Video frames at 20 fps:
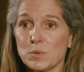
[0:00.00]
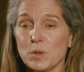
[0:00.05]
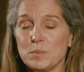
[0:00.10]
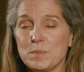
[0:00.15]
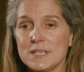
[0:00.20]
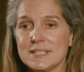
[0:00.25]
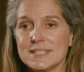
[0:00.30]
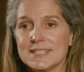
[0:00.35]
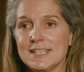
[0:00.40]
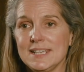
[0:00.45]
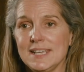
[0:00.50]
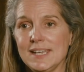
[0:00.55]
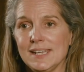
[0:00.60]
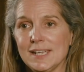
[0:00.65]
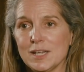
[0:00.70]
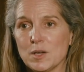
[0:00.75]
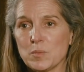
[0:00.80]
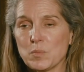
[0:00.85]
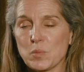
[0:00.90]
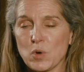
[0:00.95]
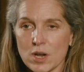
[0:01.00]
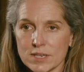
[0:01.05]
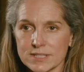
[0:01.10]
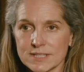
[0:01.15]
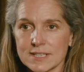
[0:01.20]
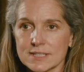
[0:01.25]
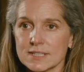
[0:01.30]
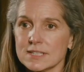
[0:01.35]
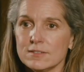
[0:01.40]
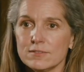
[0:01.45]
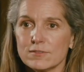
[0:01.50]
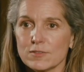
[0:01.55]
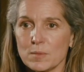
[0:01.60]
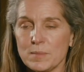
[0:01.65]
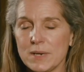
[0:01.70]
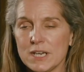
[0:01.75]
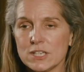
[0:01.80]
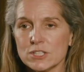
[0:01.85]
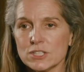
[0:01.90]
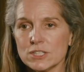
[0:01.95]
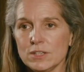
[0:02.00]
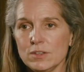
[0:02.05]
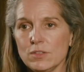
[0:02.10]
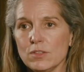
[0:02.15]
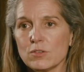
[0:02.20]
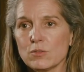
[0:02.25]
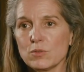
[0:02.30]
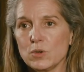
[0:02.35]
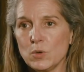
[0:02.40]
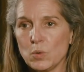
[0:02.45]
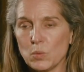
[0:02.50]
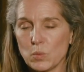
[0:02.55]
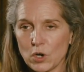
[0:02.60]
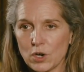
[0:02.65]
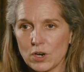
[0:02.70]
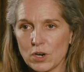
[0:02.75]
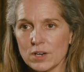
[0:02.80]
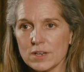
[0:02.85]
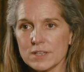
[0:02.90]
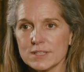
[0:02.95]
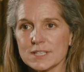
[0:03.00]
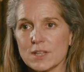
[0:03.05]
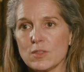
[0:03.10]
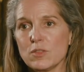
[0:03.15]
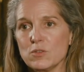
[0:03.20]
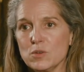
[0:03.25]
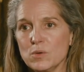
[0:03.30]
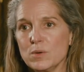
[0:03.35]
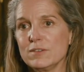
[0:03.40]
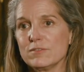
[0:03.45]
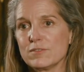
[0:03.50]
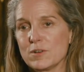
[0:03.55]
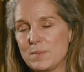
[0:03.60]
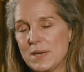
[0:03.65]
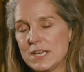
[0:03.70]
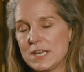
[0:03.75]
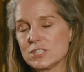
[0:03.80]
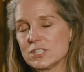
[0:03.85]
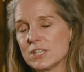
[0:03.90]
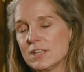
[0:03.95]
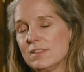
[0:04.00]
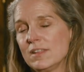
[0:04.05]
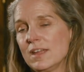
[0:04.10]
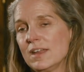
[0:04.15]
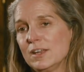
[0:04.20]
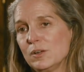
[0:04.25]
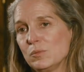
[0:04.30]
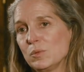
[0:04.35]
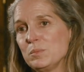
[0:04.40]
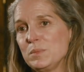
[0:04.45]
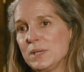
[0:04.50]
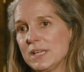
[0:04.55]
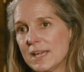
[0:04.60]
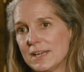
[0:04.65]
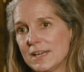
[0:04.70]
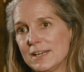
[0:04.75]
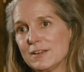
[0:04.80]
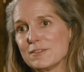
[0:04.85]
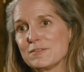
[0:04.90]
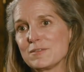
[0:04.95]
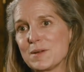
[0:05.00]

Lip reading: we'll be seeing it process information through words and through information that it will be getting